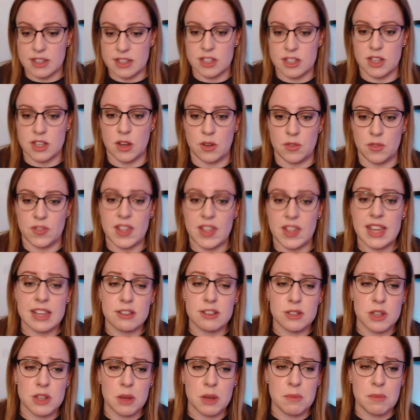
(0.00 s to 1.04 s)
So thank you
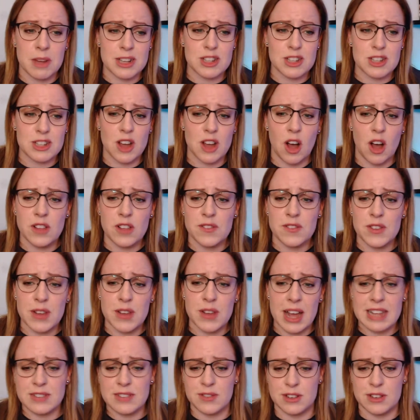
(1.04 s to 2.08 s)
so much, all of you
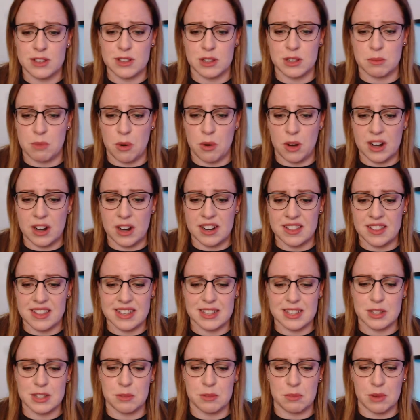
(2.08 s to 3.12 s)
guys, for your support.
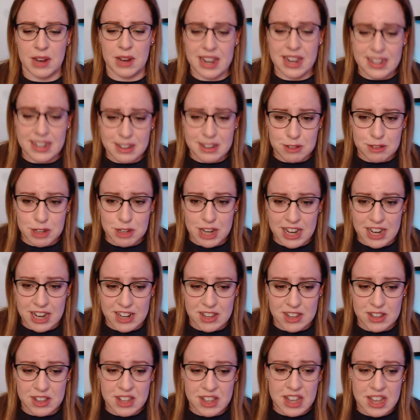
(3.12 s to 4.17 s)
This is a brand new
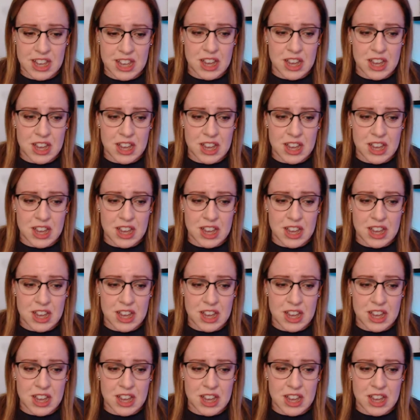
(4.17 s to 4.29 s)
channel.